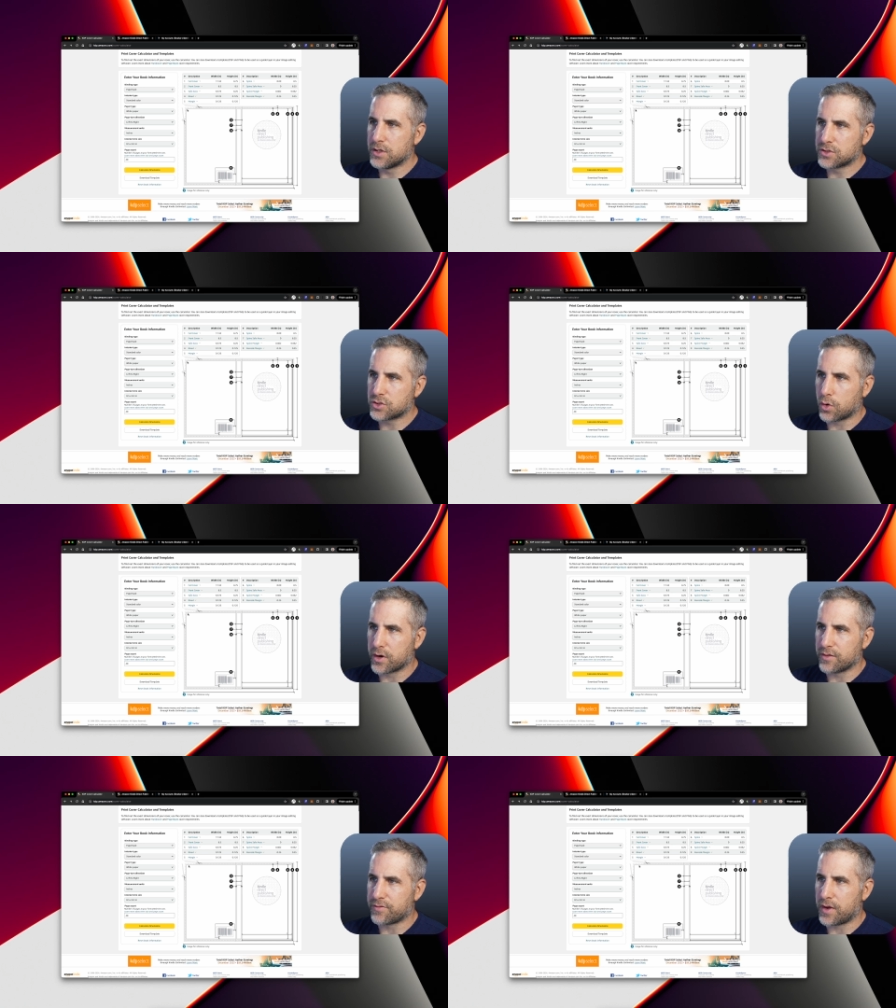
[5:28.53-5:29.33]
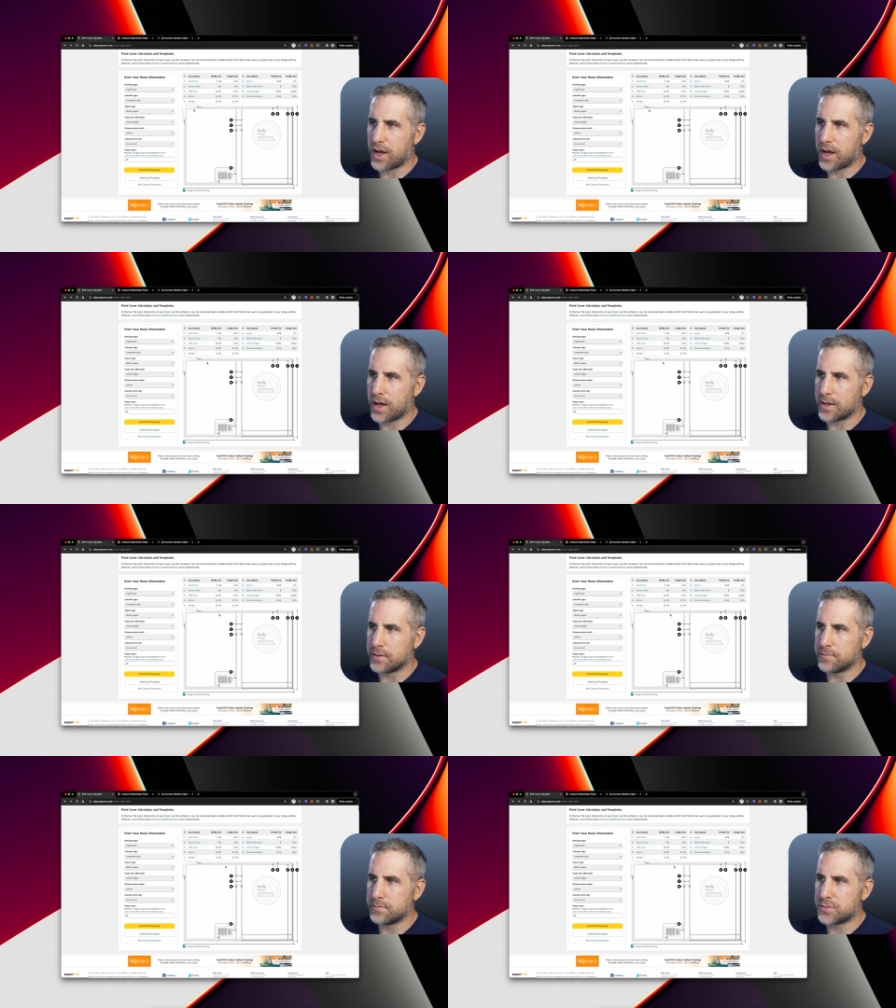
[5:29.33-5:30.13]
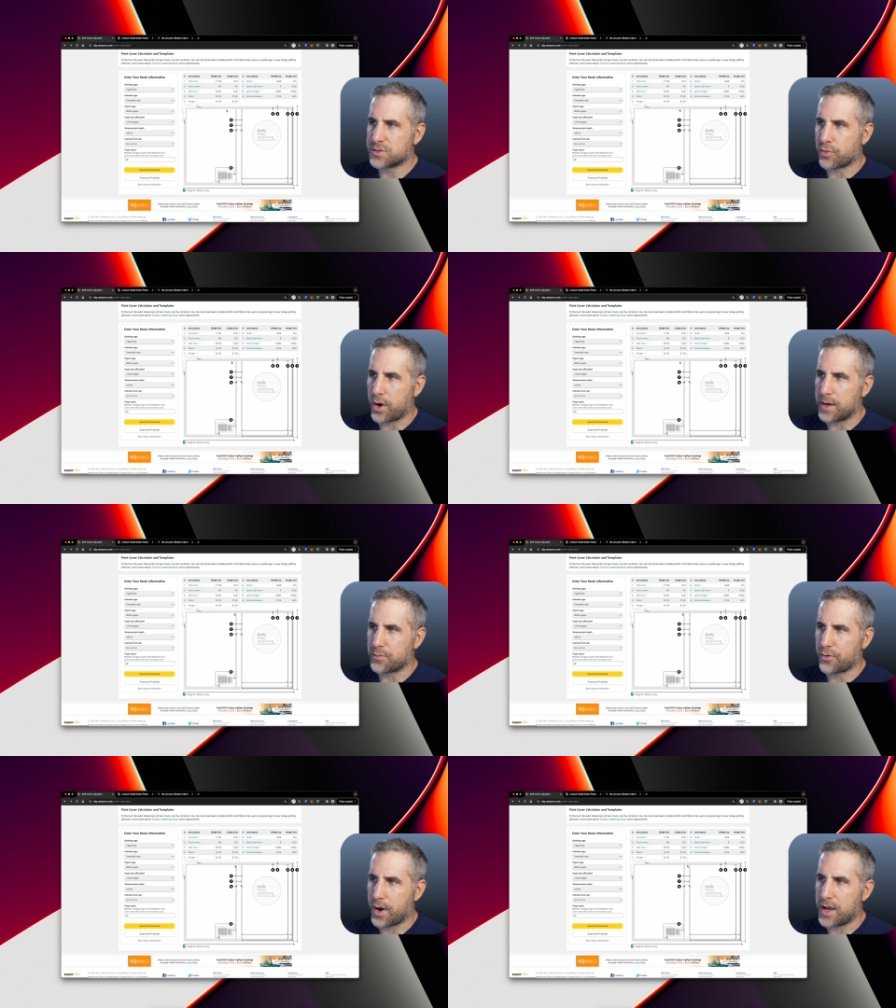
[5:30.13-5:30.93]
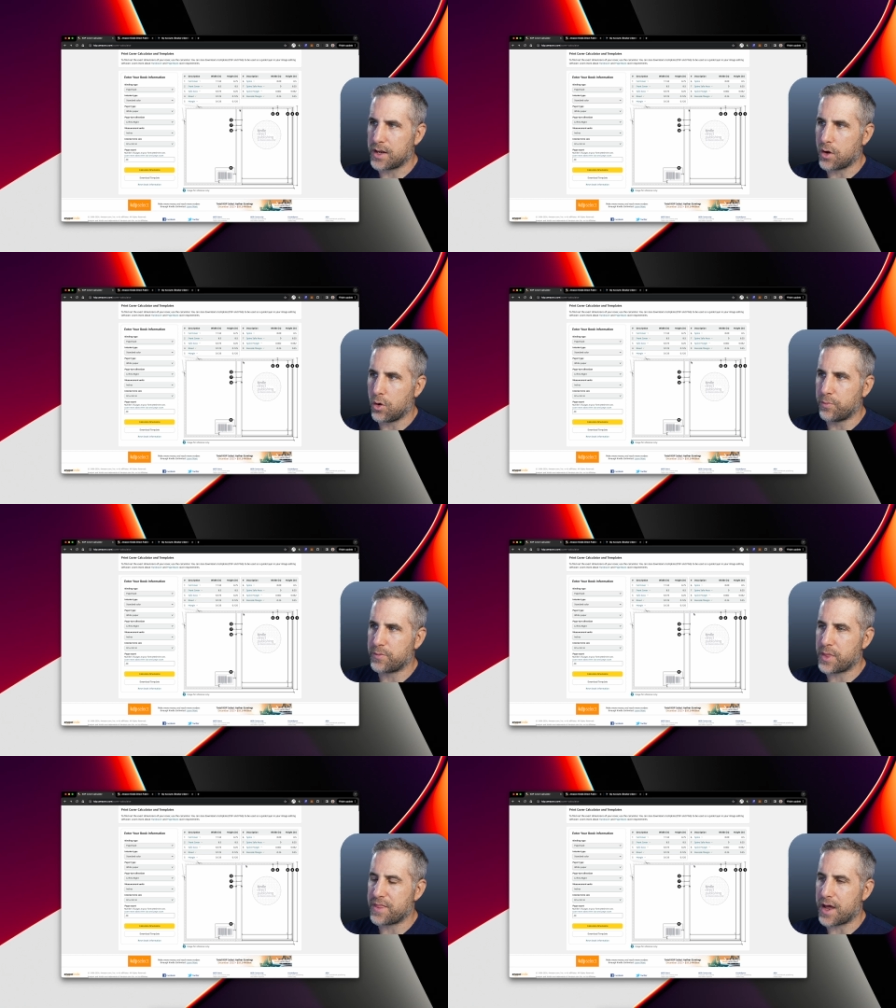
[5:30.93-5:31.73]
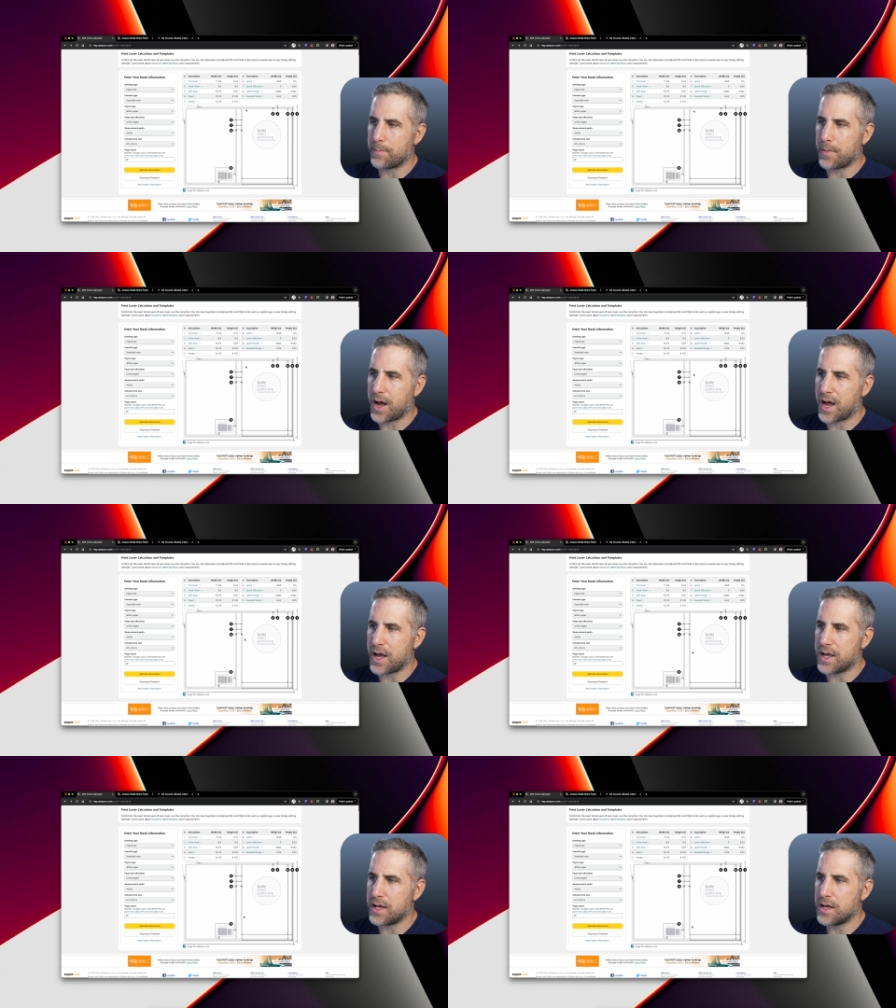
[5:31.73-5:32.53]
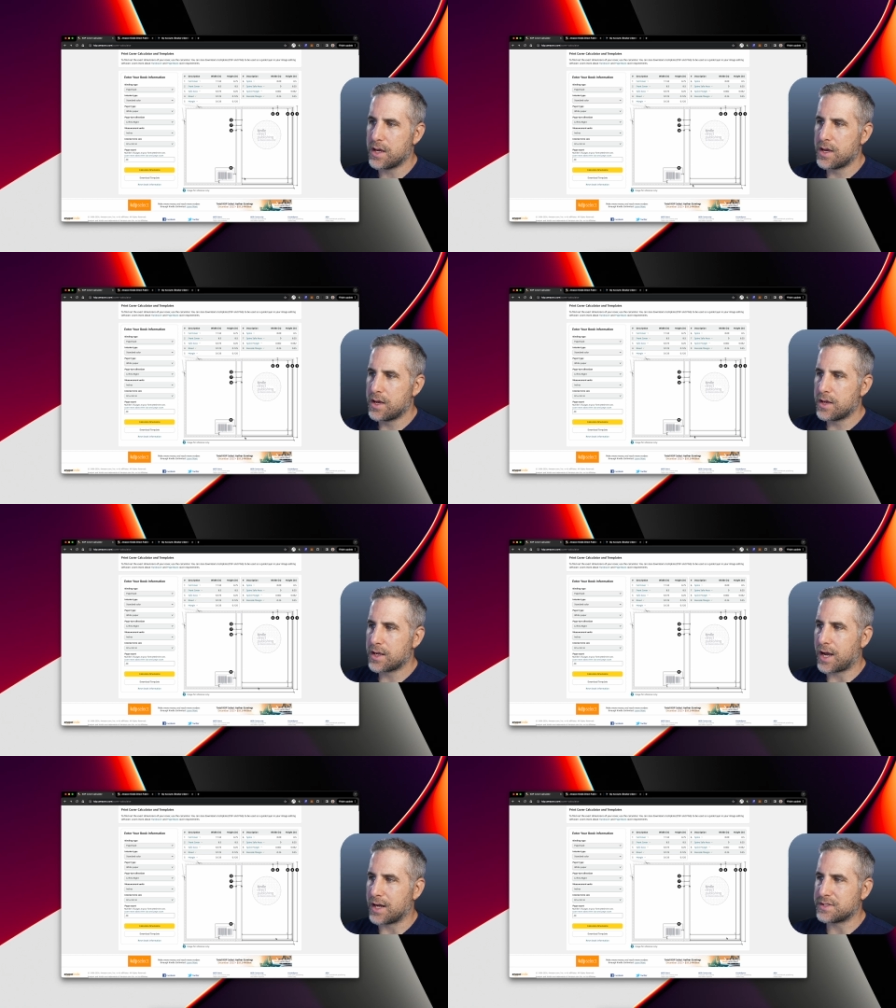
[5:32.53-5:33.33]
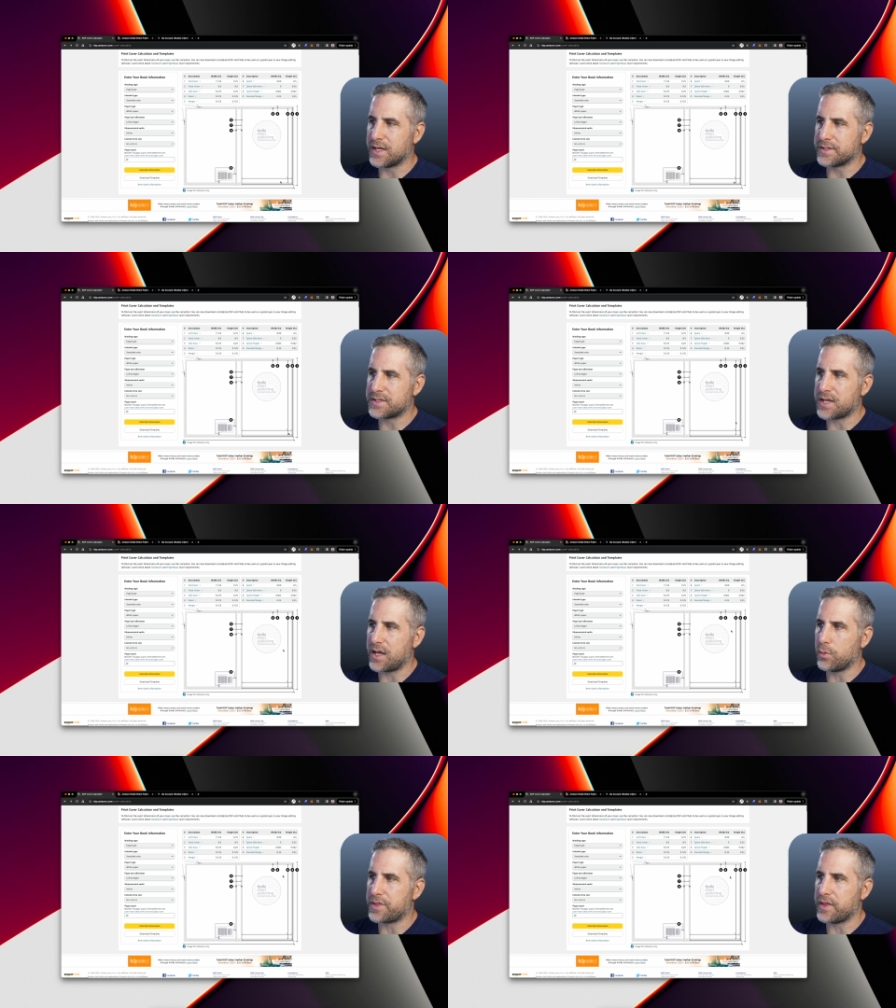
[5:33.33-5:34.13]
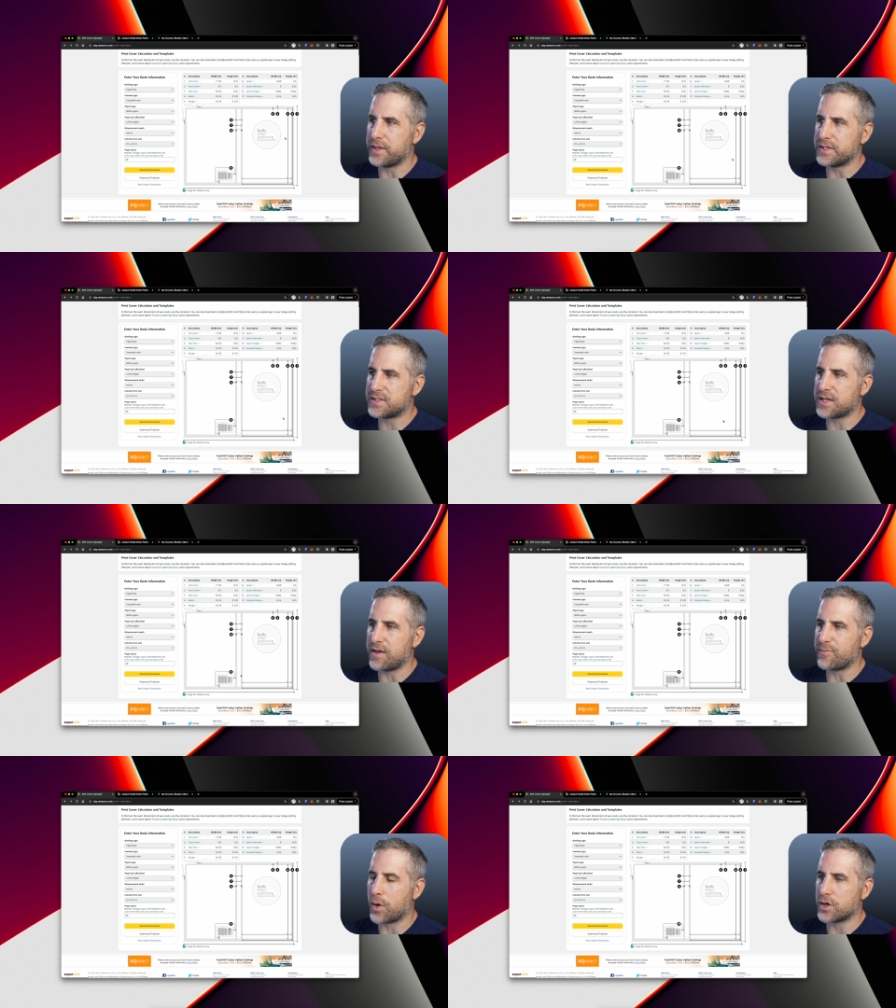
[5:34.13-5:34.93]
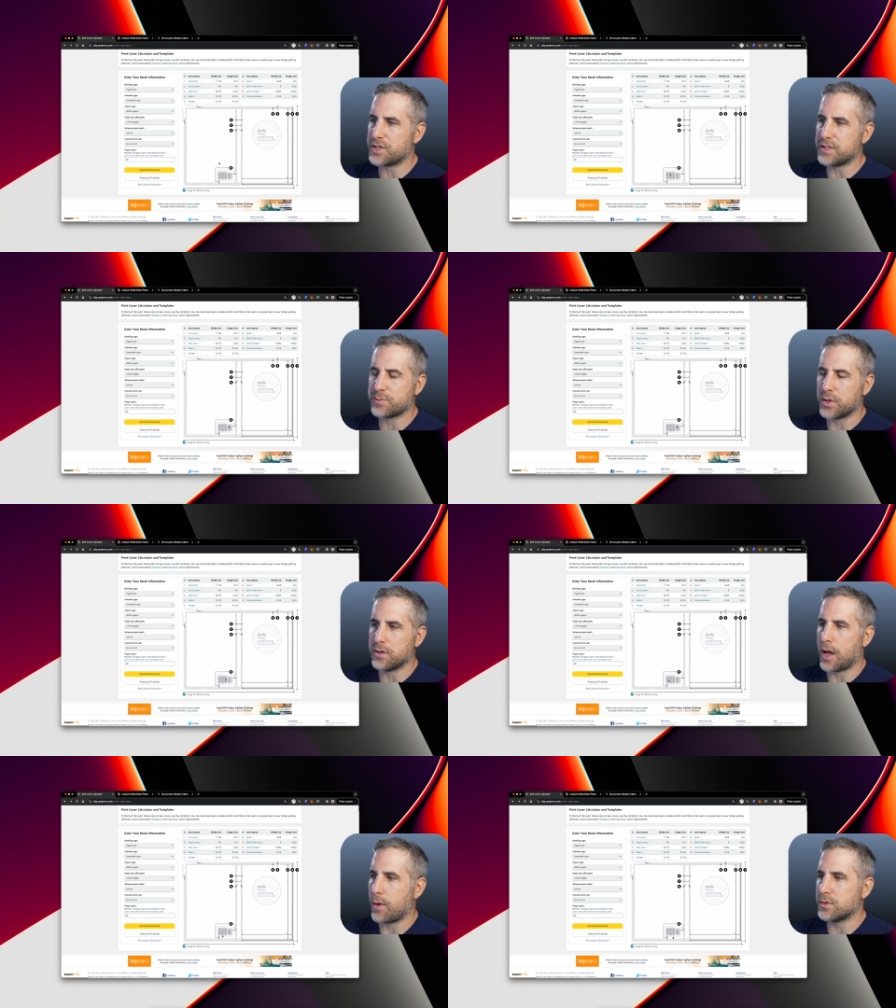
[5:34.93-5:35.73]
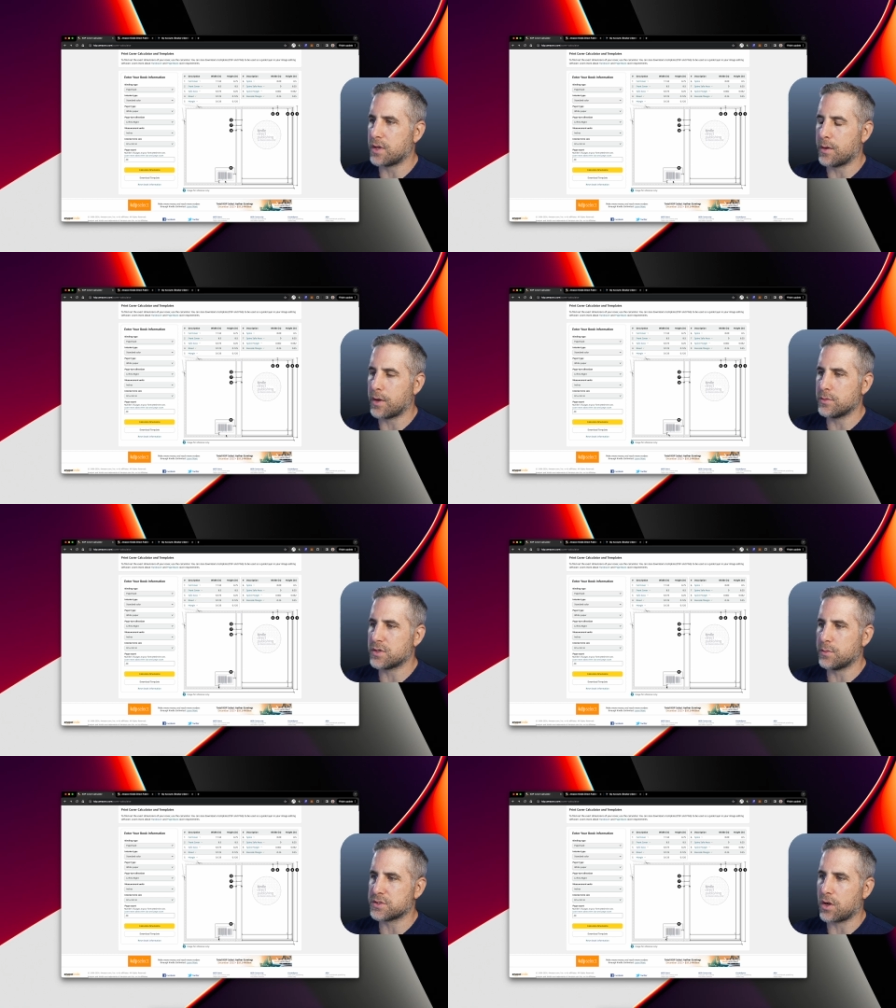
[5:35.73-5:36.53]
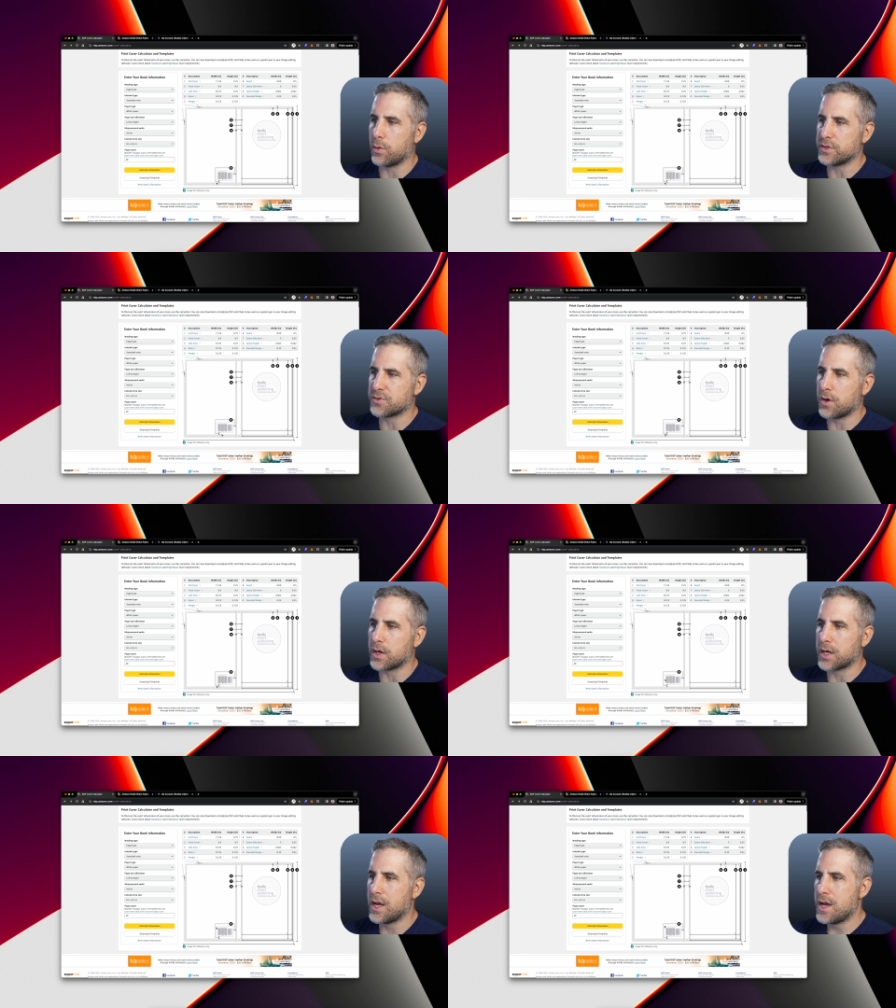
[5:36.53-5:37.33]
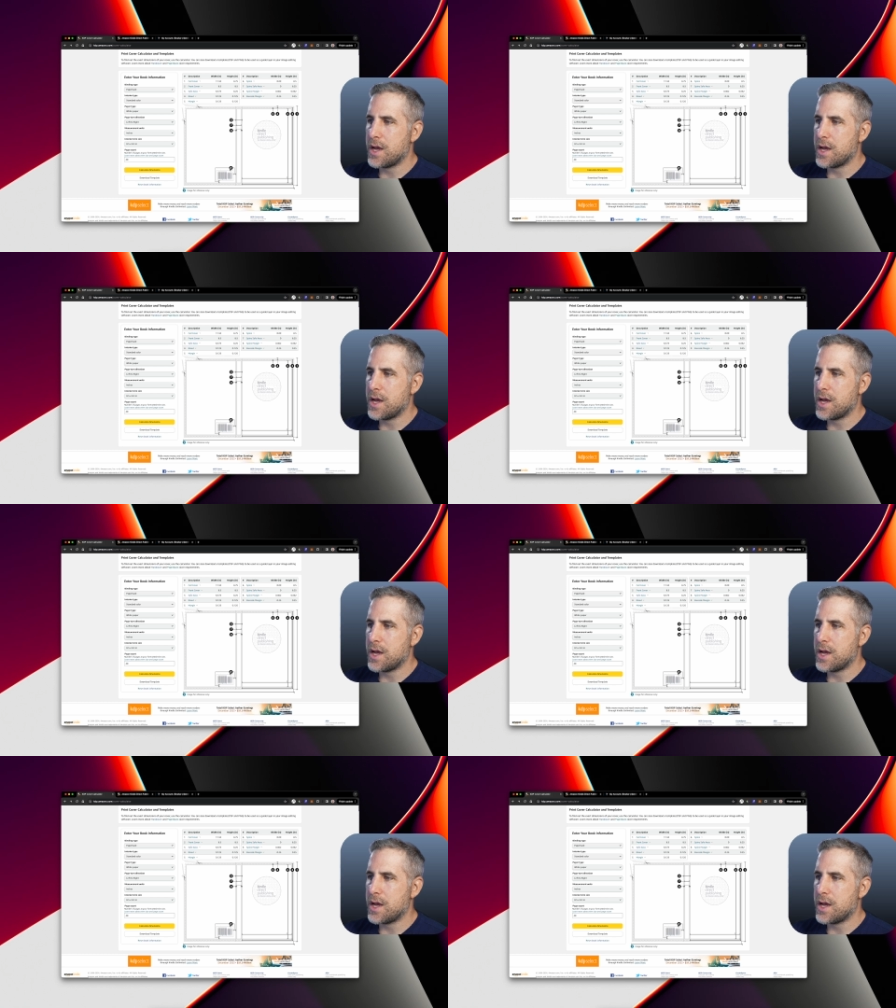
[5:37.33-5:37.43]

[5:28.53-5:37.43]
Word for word: sort of uh, spray and pray and hope that my content stayed within these safe margins. But I was I was almost always wrong.